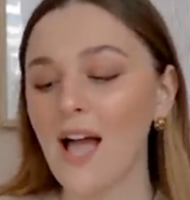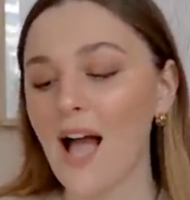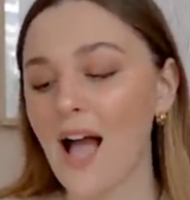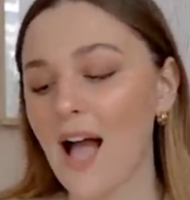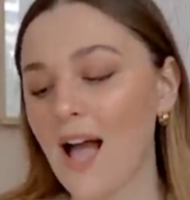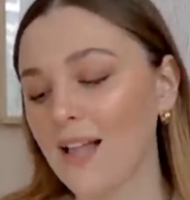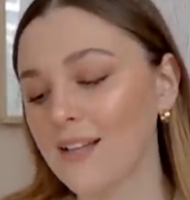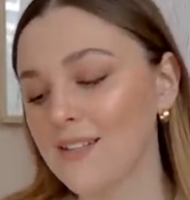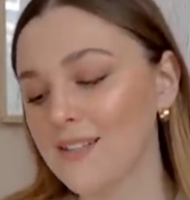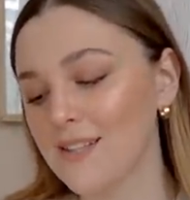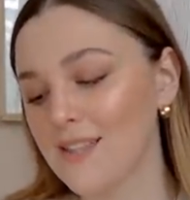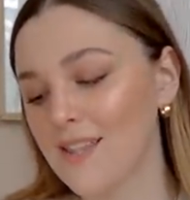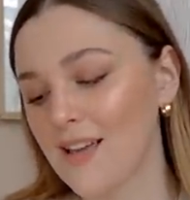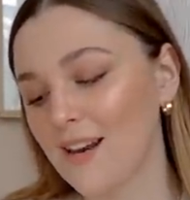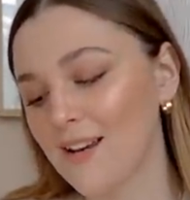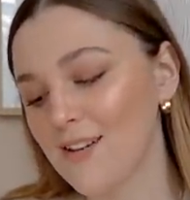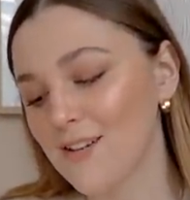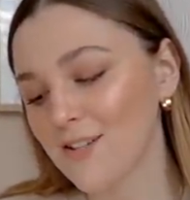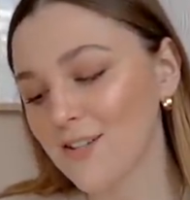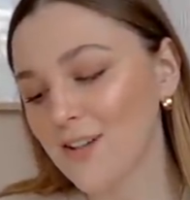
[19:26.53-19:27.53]
And then
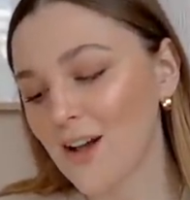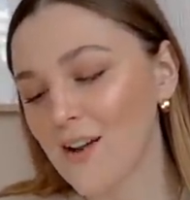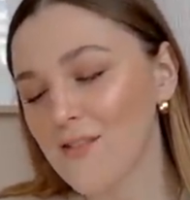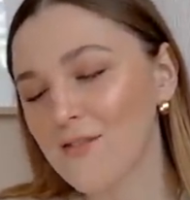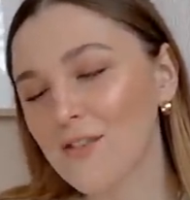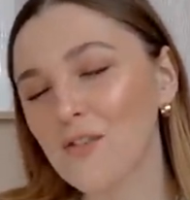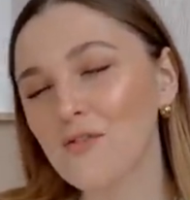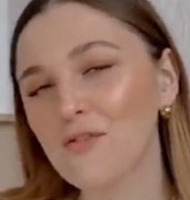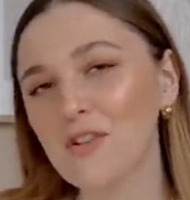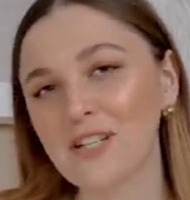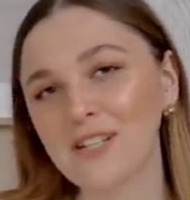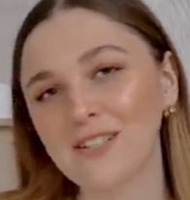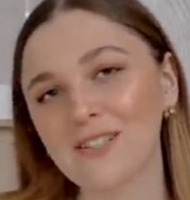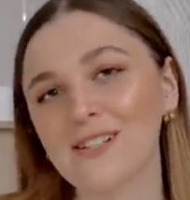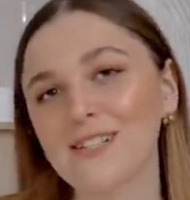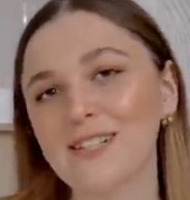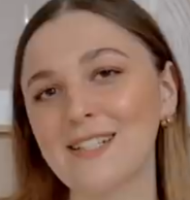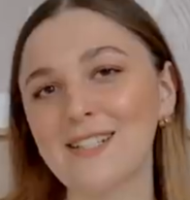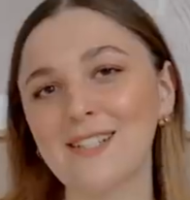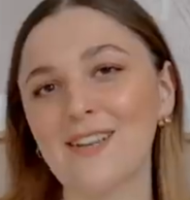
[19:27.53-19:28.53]
I just kind of got really
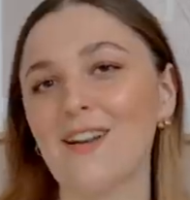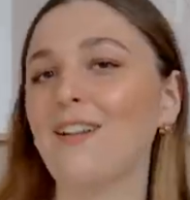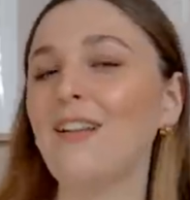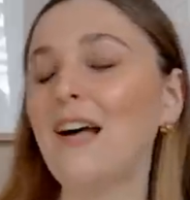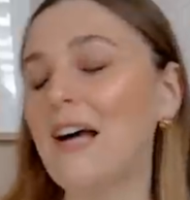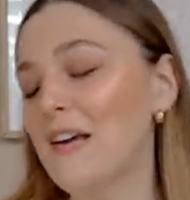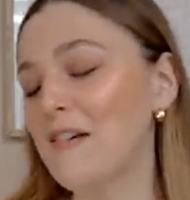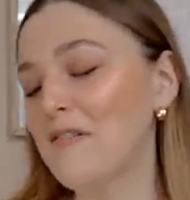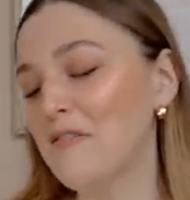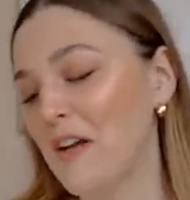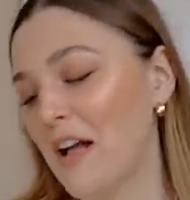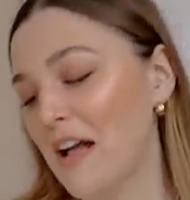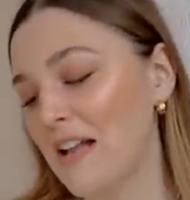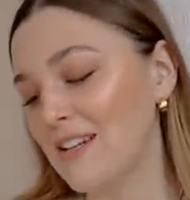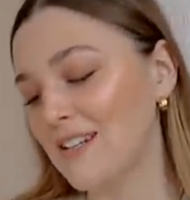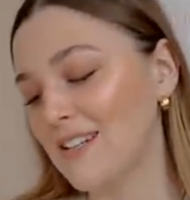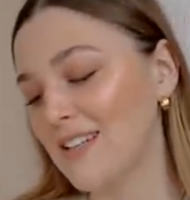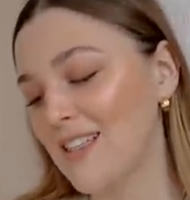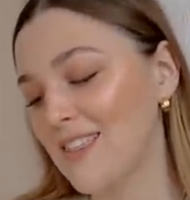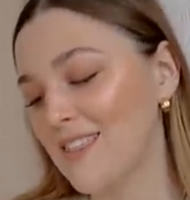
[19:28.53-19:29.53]
sucked into her life.
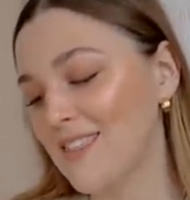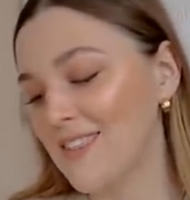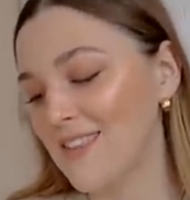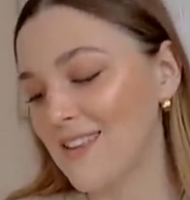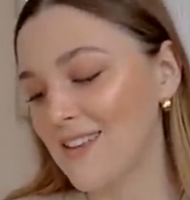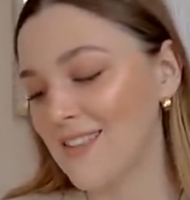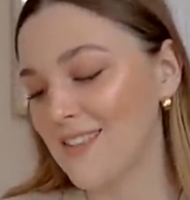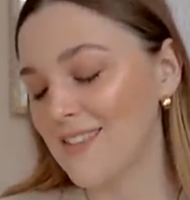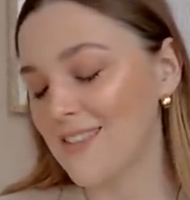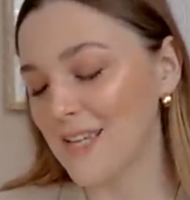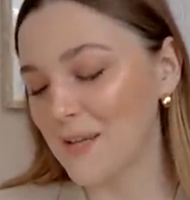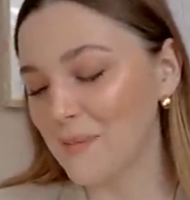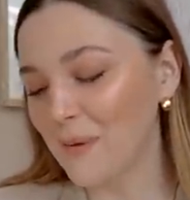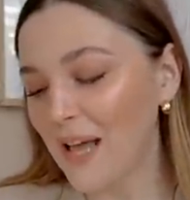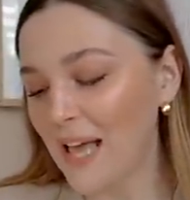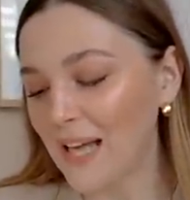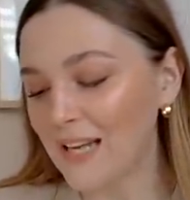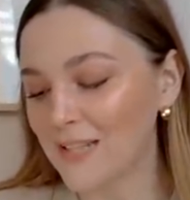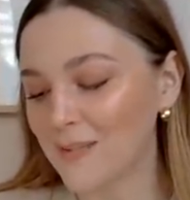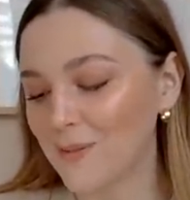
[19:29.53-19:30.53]
And the thing
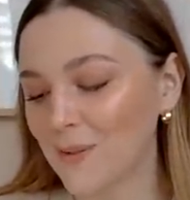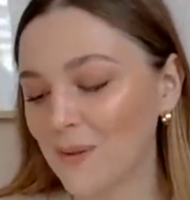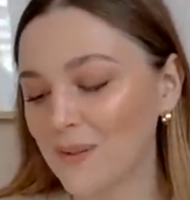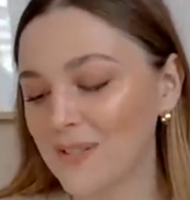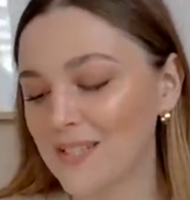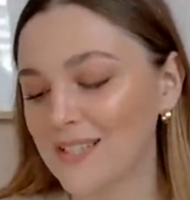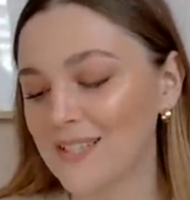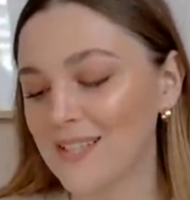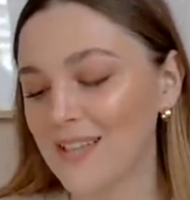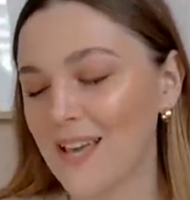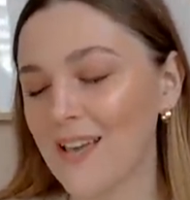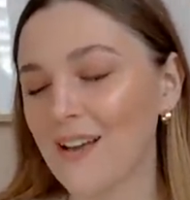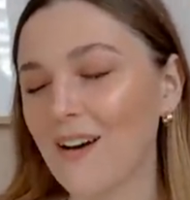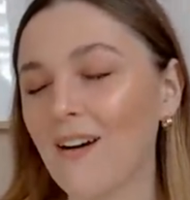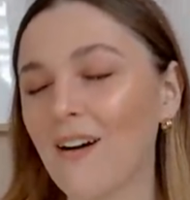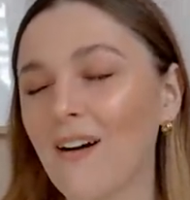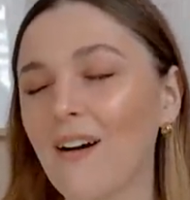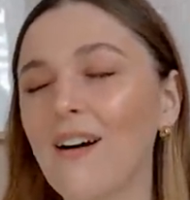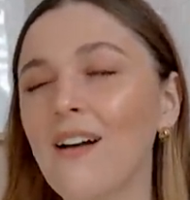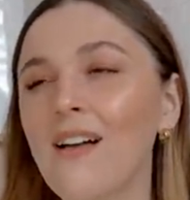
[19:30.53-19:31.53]
about Helen's vlogs is they
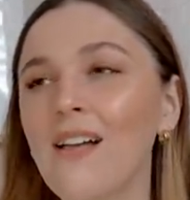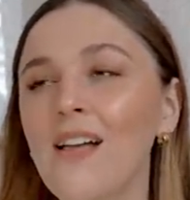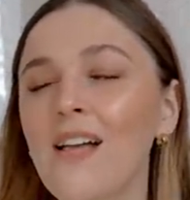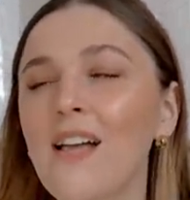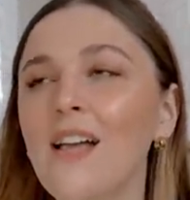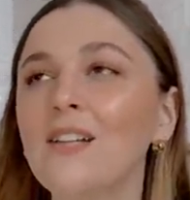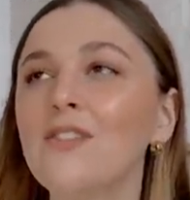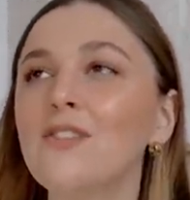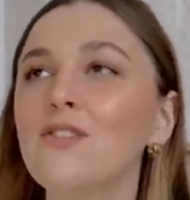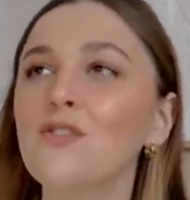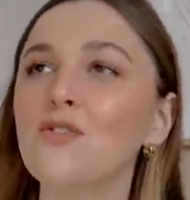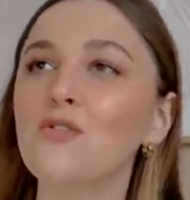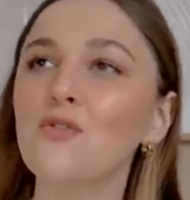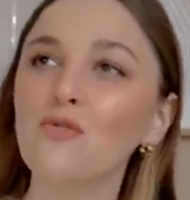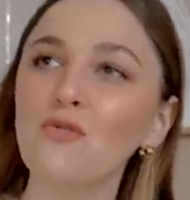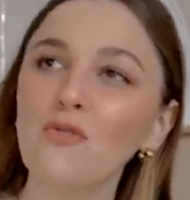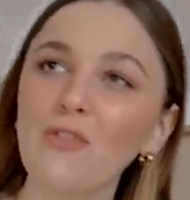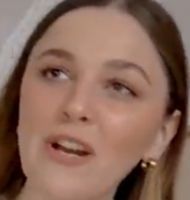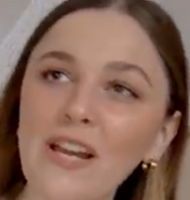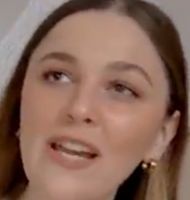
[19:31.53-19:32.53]
are
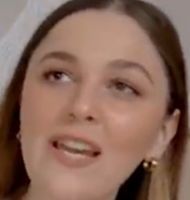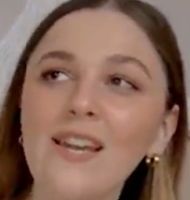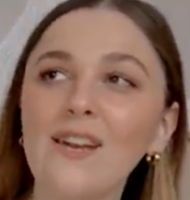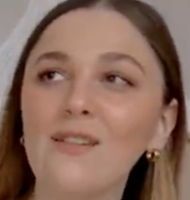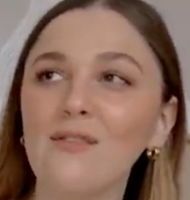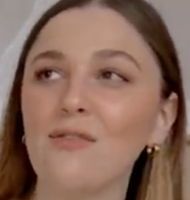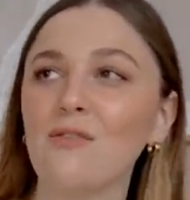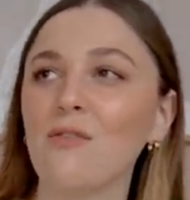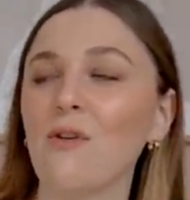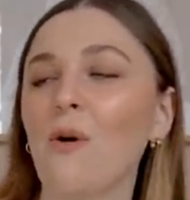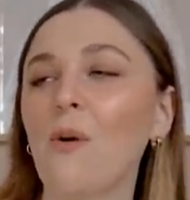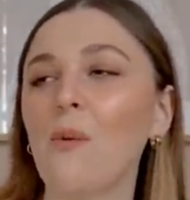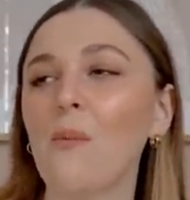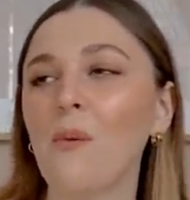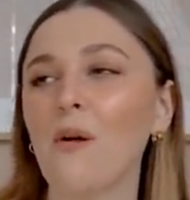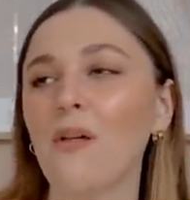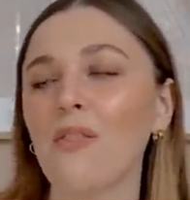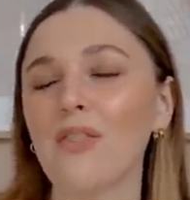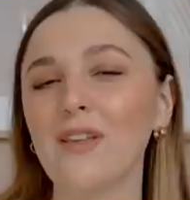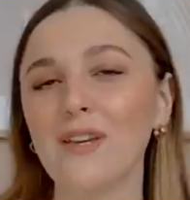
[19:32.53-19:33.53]
straight
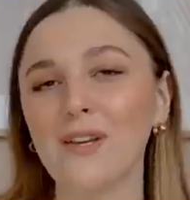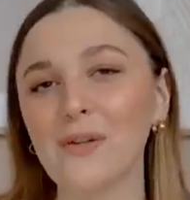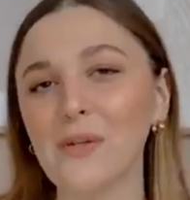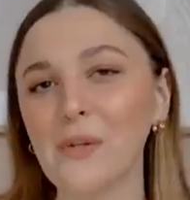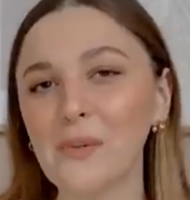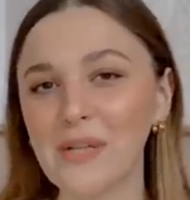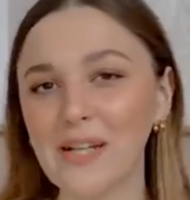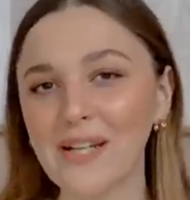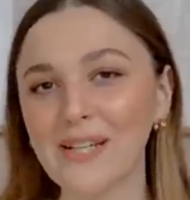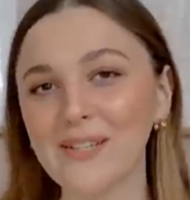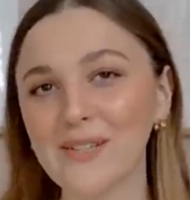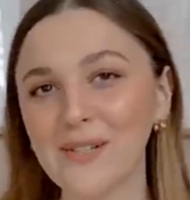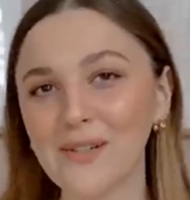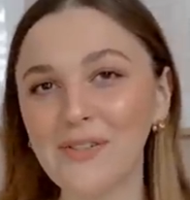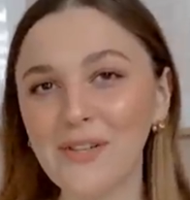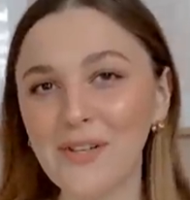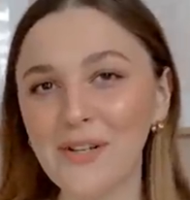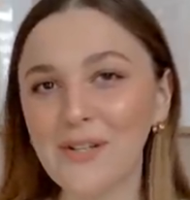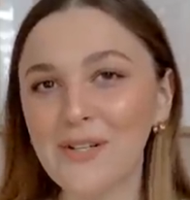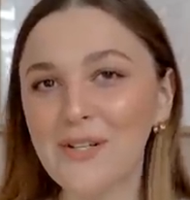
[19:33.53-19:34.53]
from the good old days of
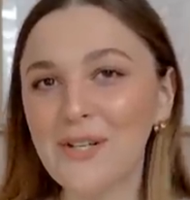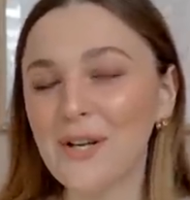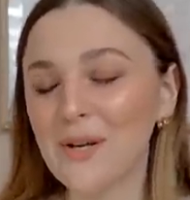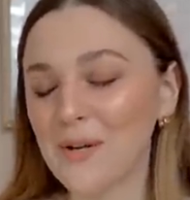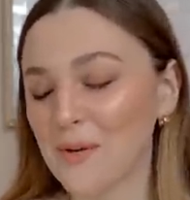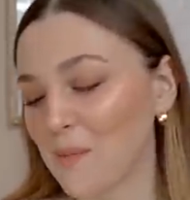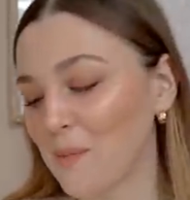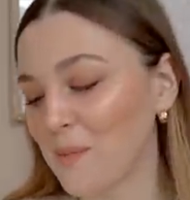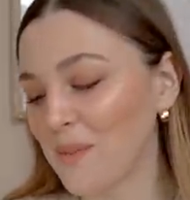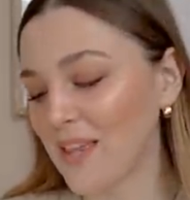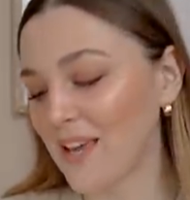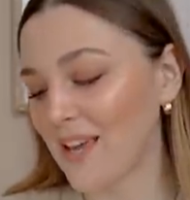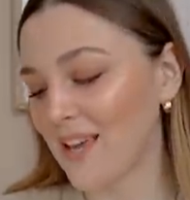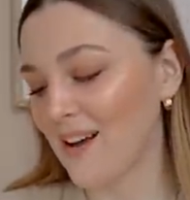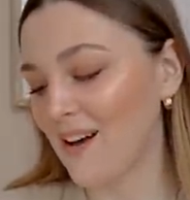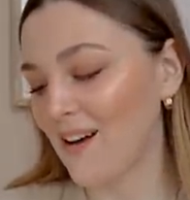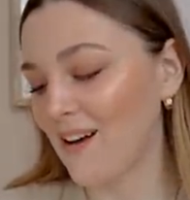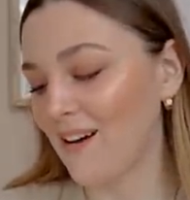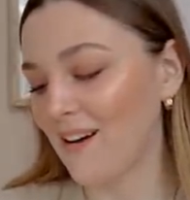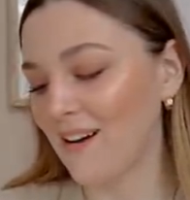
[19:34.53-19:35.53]
YouTube.
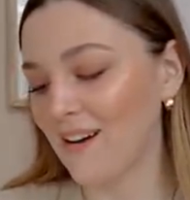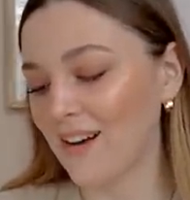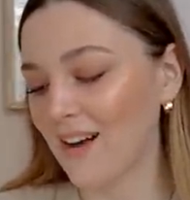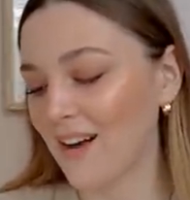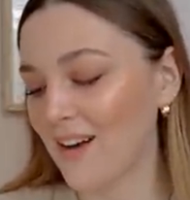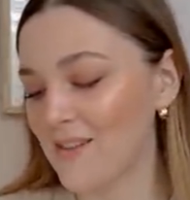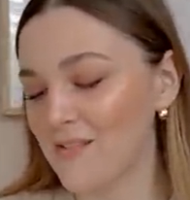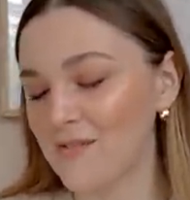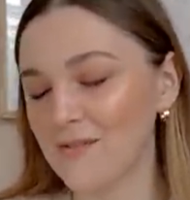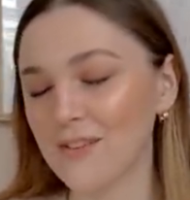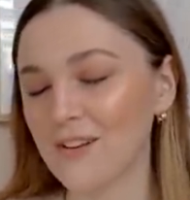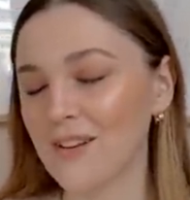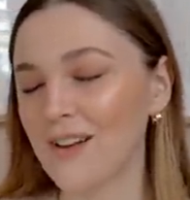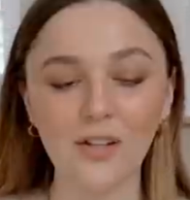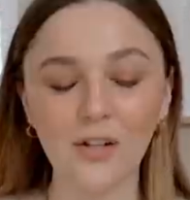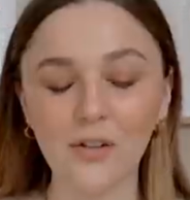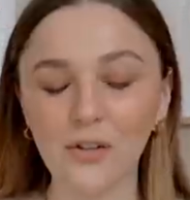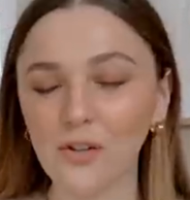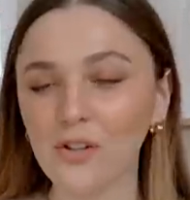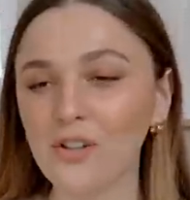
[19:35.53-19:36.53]
They are kind of
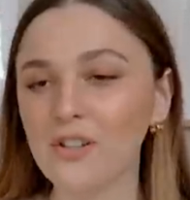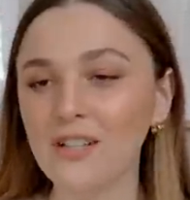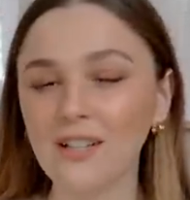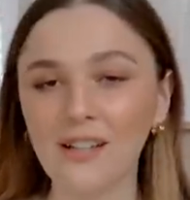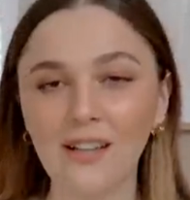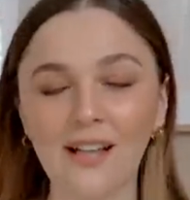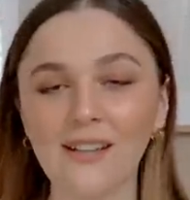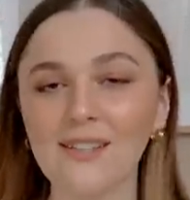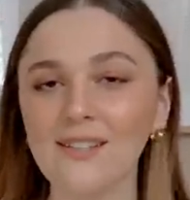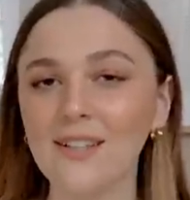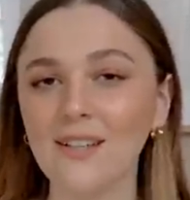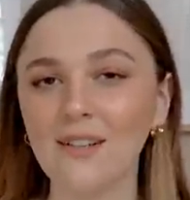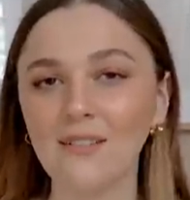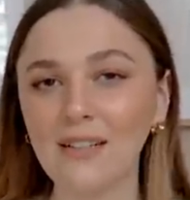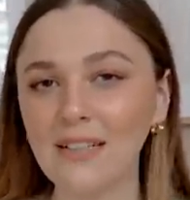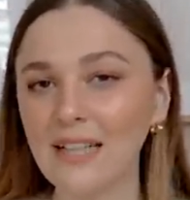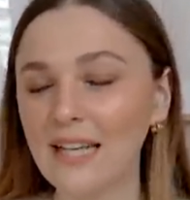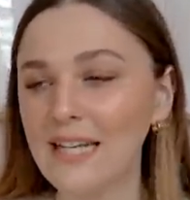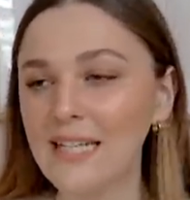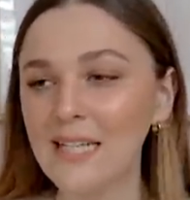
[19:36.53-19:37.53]
your good, classic,
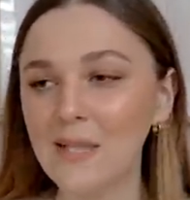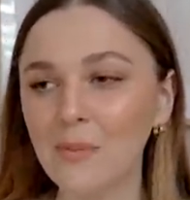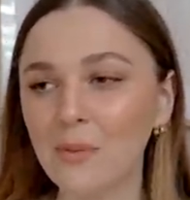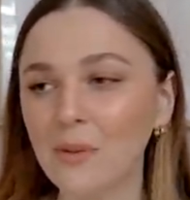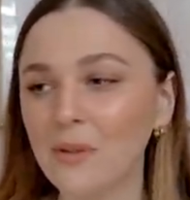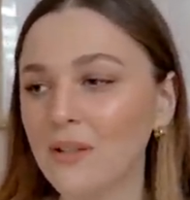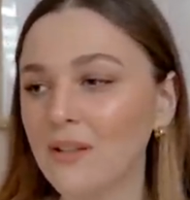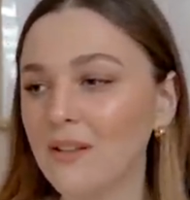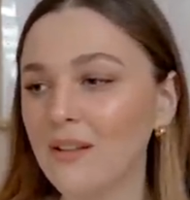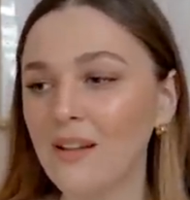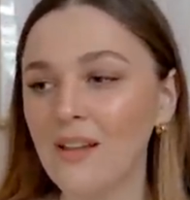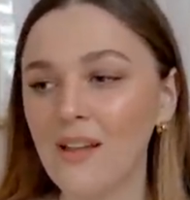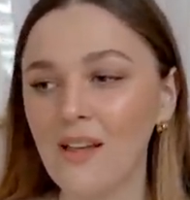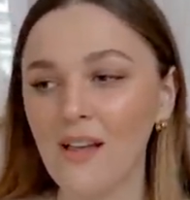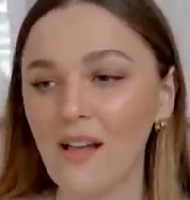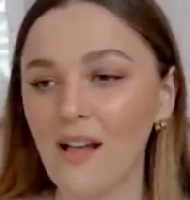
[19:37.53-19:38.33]
relatable,